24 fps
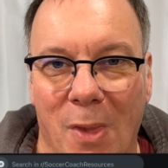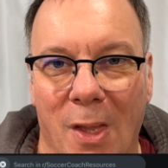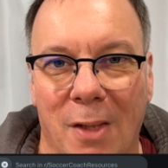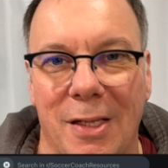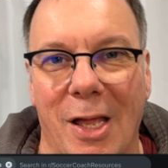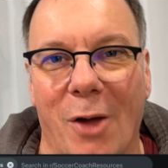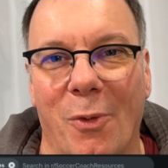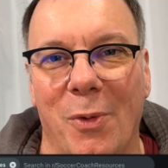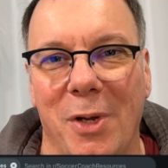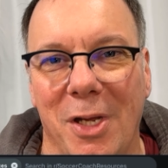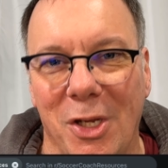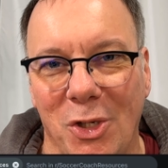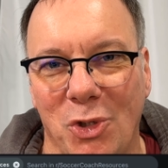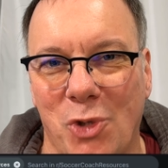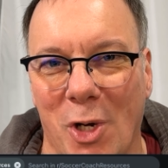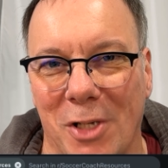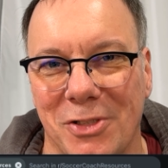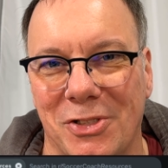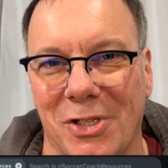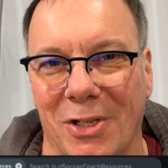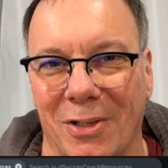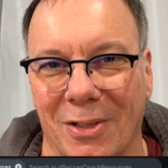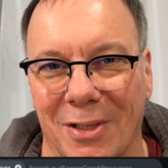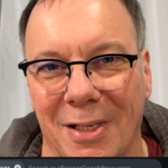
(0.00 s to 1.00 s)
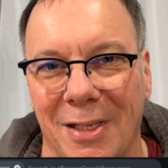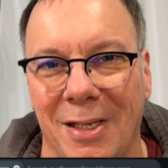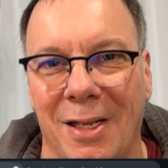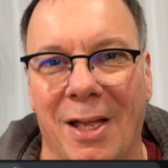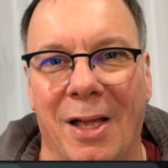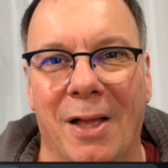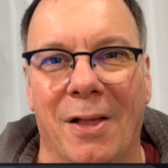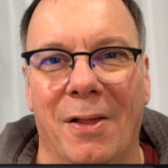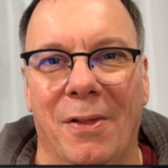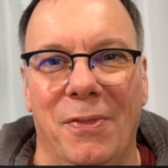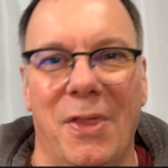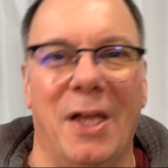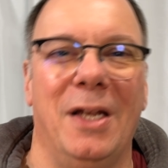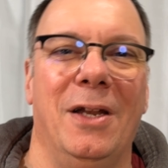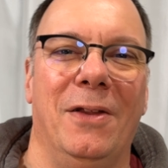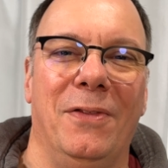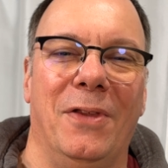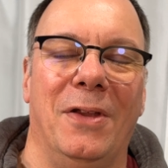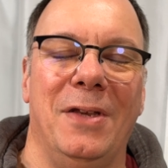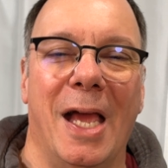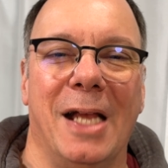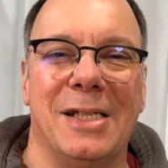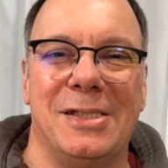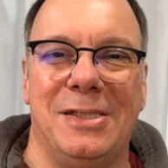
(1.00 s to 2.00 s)
Now, interestingly, then in the
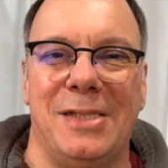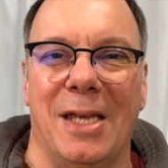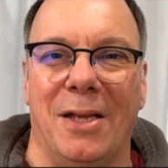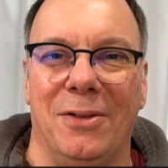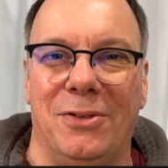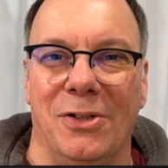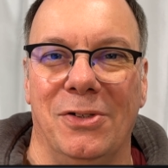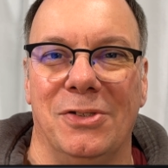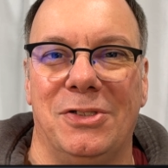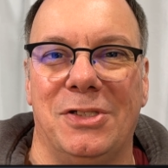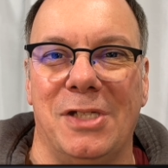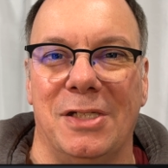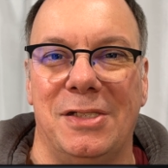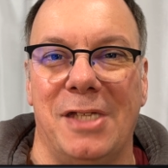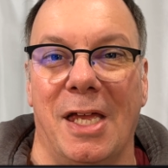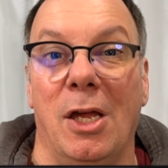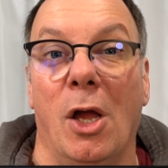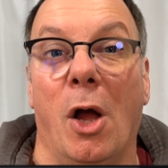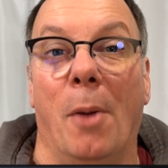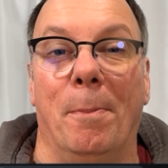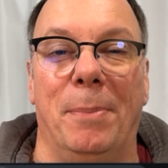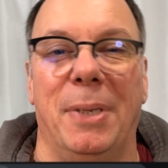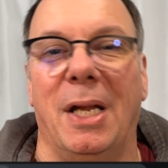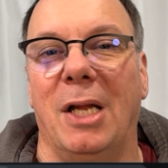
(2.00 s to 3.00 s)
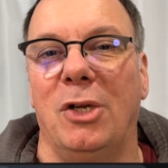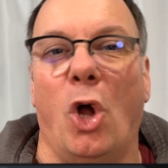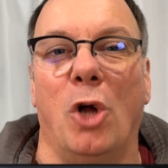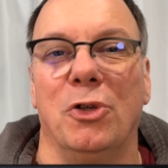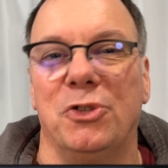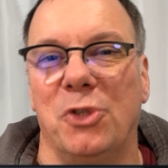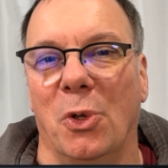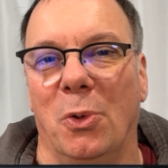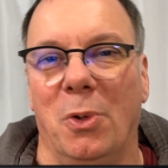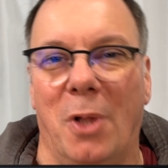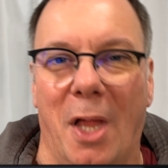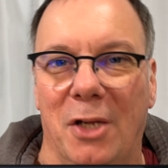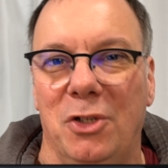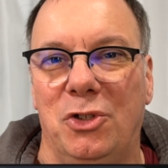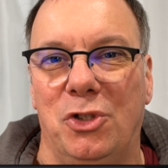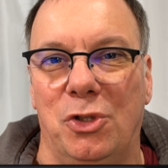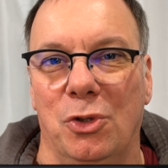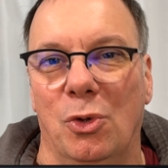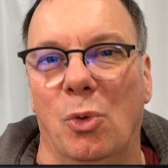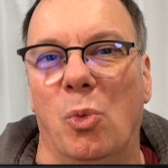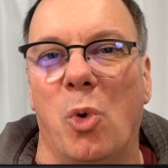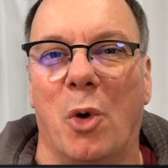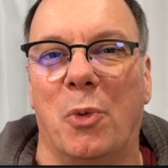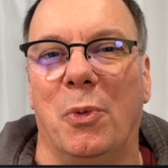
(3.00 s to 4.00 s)
next sentence they say, but I'd also like
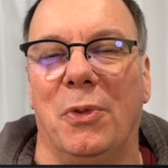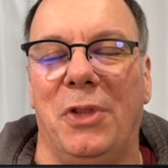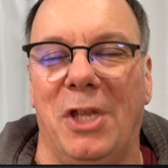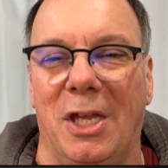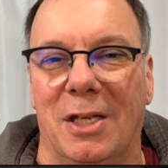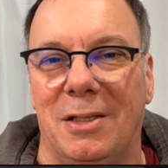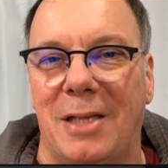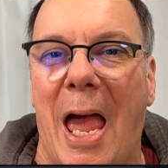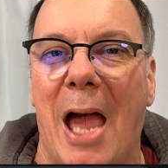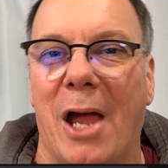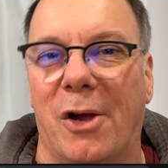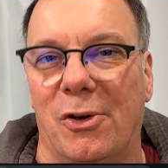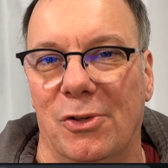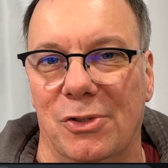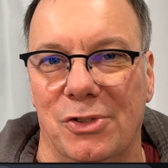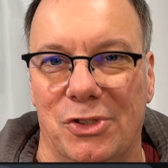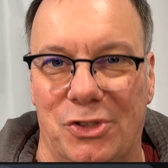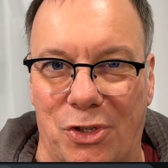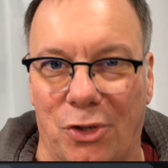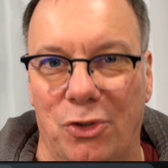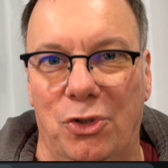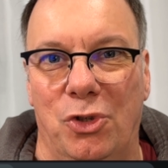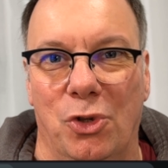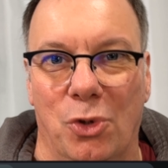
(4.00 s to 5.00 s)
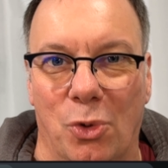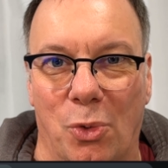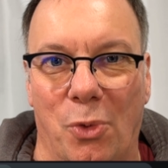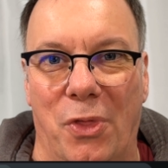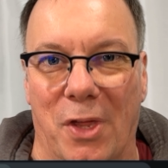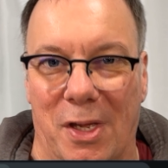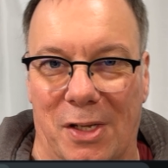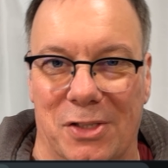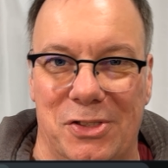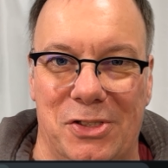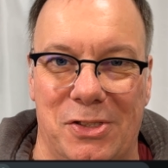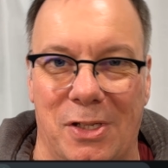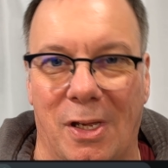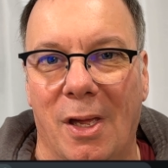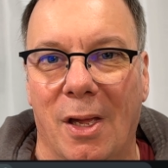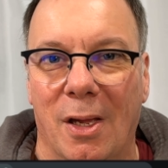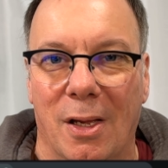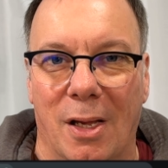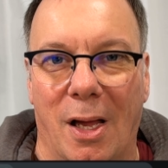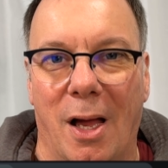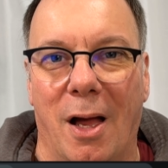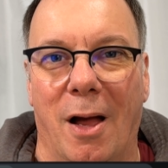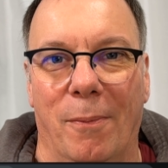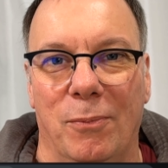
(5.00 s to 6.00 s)
to work with the attackers to do this,
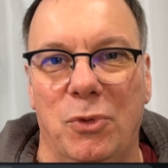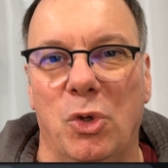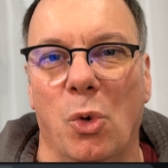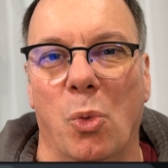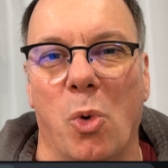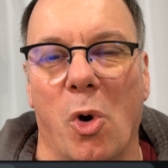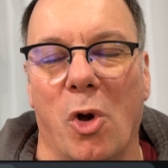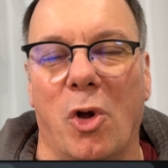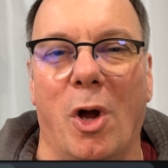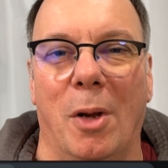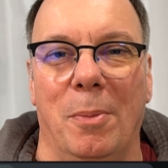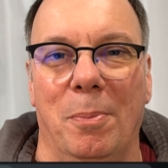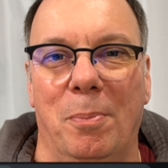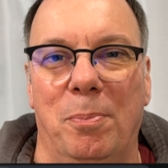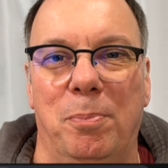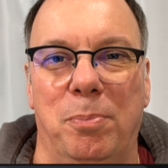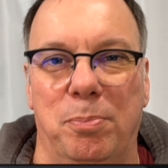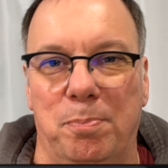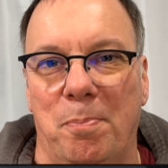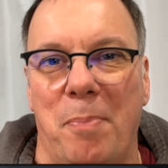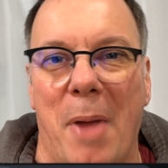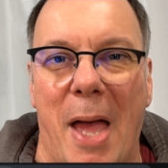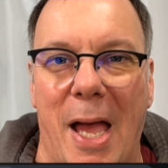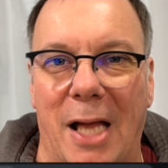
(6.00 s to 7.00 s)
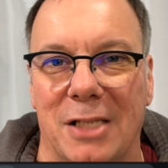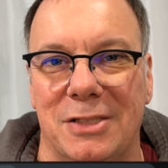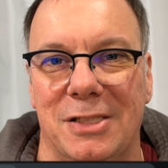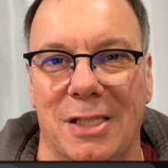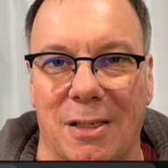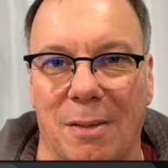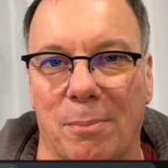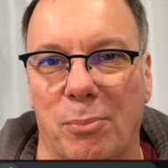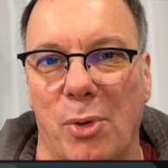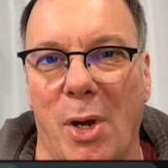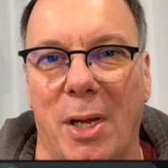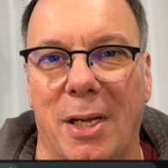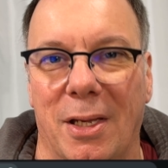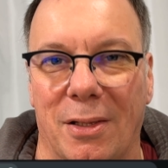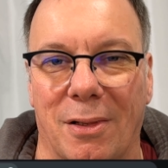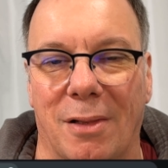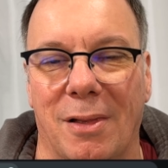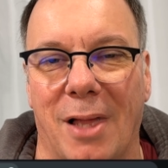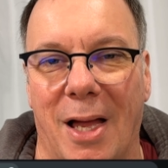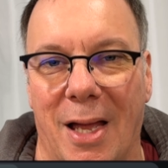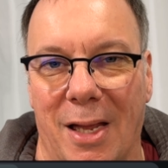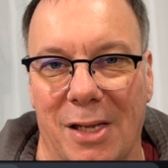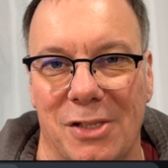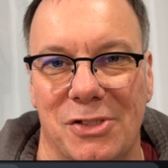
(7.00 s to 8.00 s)
to work on passing and breaking the
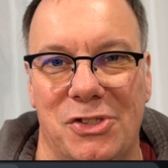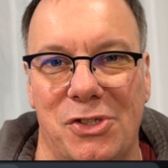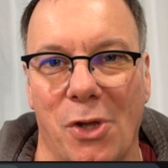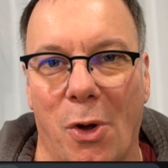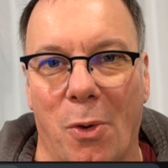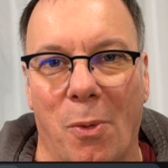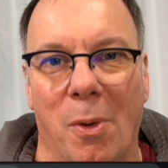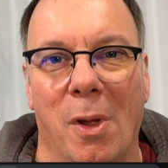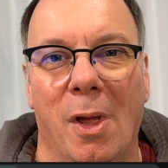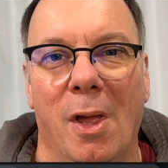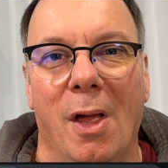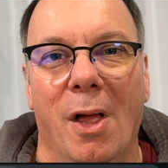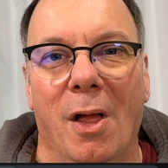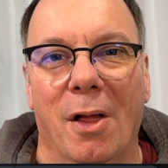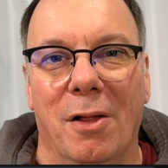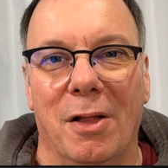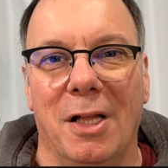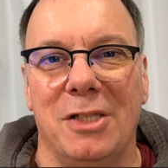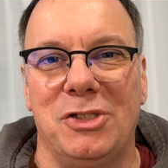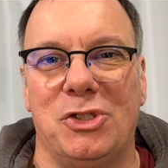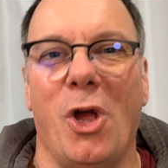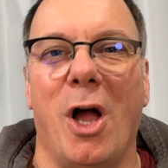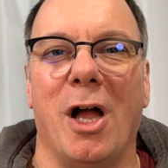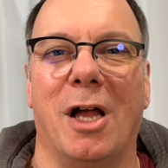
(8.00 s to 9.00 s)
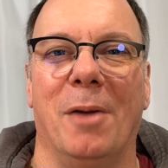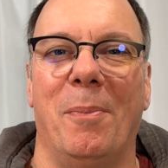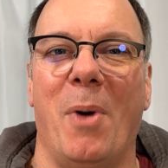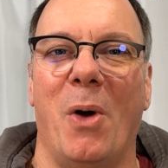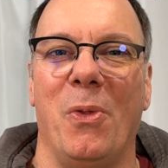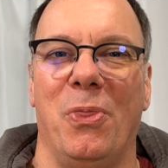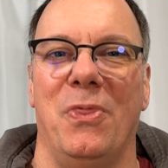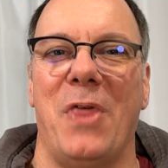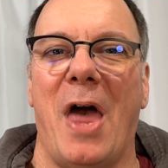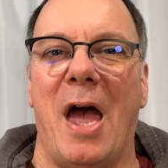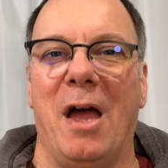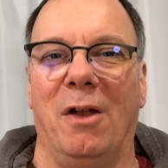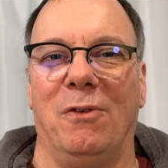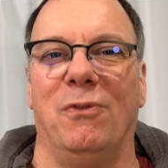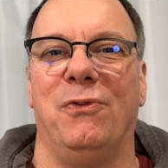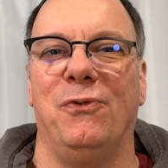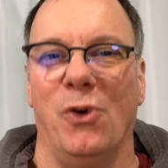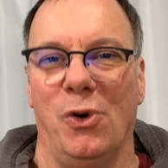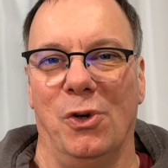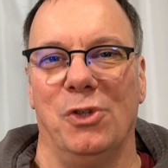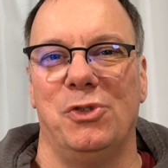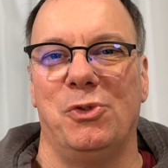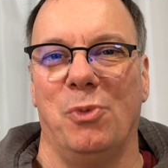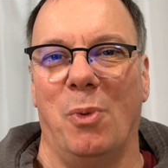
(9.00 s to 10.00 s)
line. So let's talk about that
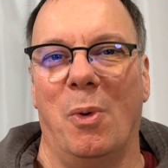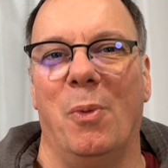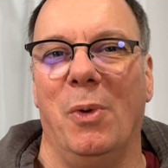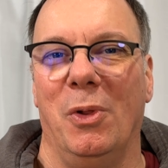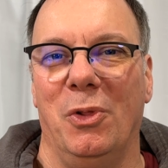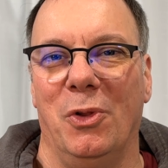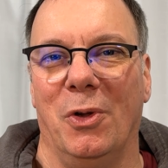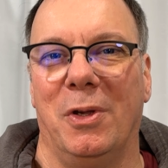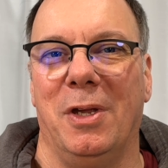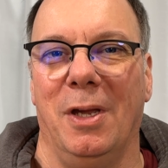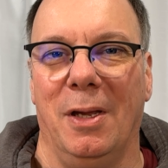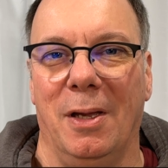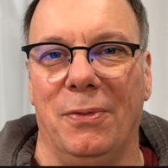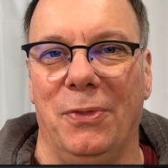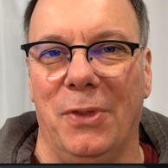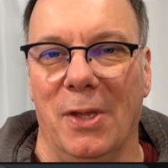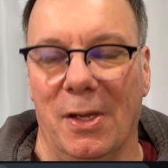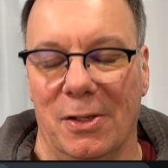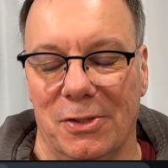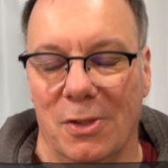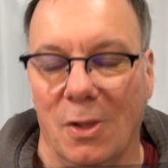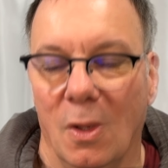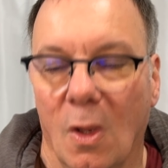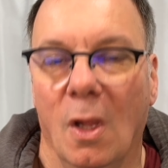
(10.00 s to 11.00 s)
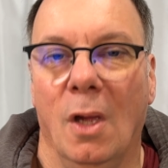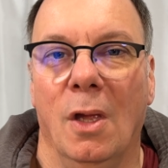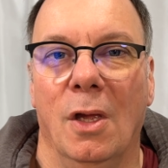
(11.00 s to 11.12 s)
first when we're looking at this.